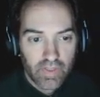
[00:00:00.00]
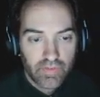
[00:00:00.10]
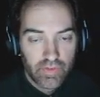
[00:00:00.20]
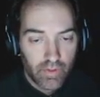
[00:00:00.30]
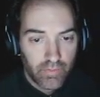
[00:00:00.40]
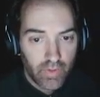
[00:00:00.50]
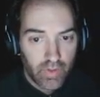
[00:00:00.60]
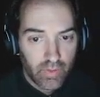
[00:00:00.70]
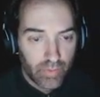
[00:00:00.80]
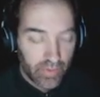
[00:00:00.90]
So if you
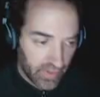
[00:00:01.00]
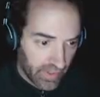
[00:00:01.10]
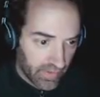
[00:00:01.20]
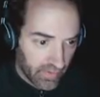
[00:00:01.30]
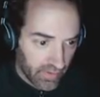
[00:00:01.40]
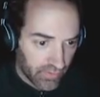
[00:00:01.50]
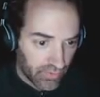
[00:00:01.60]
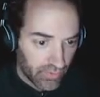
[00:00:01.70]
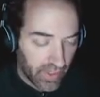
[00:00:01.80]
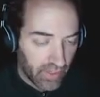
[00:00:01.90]
can put together a
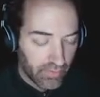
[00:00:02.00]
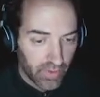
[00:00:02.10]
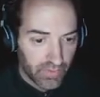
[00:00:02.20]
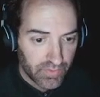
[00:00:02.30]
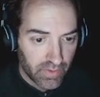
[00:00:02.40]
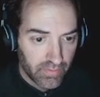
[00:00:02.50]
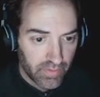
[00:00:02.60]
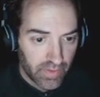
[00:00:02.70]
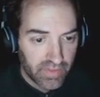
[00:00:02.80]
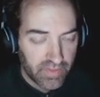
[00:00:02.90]
strike force of
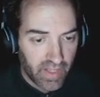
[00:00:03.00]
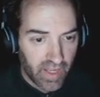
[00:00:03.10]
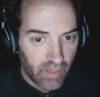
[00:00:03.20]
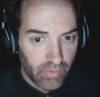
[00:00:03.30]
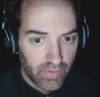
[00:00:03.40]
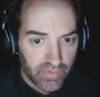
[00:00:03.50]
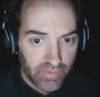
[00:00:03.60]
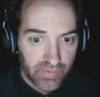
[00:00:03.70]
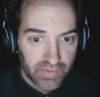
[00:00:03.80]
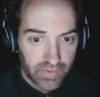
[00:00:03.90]
at least a catapult and
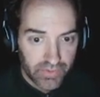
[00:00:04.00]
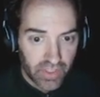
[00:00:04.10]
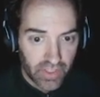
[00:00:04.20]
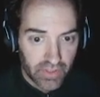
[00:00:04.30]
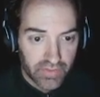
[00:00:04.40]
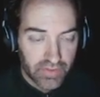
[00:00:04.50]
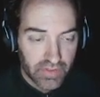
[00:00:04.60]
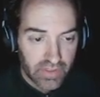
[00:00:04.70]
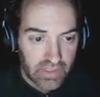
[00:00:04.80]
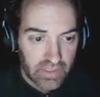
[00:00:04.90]
some soldiers,
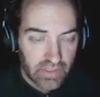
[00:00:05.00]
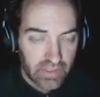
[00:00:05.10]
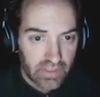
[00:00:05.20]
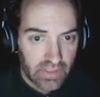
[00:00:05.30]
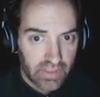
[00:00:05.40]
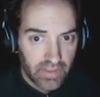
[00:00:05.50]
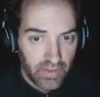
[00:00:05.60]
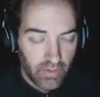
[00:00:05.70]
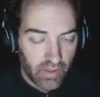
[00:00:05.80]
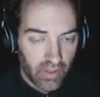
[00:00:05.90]

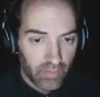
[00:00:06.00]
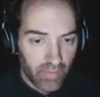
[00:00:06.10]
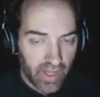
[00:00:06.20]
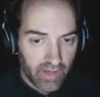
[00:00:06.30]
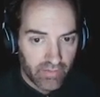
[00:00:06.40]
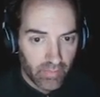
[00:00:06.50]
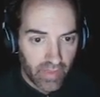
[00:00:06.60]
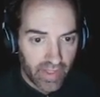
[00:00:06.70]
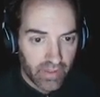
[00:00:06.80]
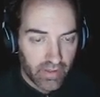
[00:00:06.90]
you can come back from
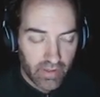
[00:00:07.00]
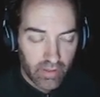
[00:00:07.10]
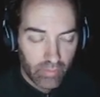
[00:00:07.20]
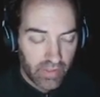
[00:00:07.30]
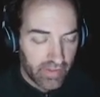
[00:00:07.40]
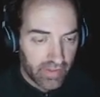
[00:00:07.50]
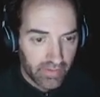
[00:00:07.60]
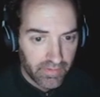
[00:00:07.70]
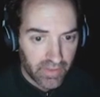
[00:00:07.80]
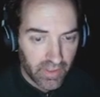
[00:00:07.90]
like a completely
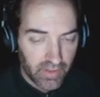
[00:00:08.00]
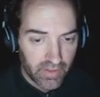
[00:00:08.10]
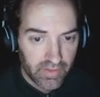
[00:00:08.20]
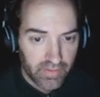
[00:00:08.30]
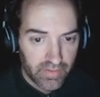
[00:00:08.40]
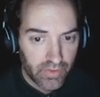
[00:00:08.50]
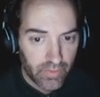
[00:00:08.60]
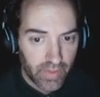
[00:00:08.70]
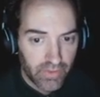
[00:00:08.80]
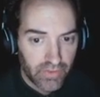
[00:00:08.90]
losing
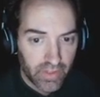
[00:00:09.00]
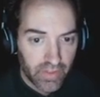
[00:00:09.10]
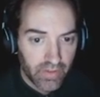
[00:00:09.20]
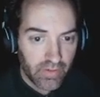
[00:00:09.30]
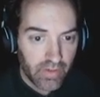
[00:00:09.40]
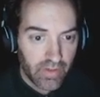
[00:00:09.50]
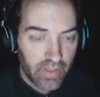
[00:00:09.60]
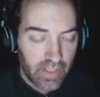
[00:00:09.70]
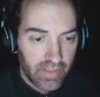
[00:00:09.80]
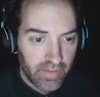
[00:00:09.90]
situation,
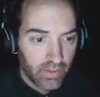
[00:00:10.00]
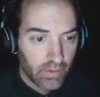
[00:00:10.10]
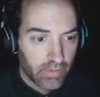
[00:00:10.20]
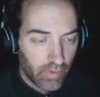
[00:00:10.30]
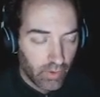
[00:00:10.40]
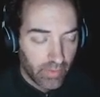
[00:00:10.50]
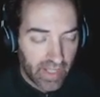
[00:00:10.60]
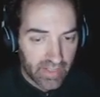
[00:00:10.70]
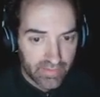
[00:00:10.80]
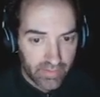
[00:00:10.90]
take over the home
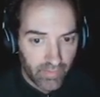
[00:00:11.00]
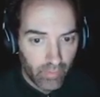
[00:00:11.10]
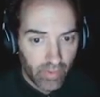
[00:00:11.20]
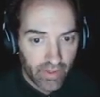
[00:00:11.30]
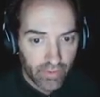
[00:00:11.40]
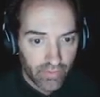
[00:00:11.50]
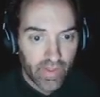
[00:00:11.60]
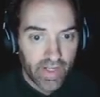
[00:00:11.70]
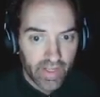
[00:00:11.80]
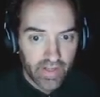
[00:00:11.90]
castle of the player who's
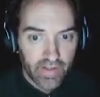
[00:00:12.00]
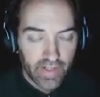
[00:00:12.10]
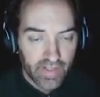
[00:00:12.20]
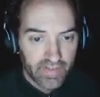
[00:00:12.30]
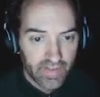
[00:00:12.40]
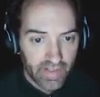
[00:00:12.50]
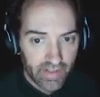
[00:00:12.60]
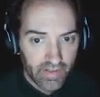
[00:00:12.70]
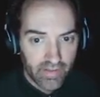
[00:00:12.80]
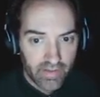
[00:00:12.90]
winning, and suddenly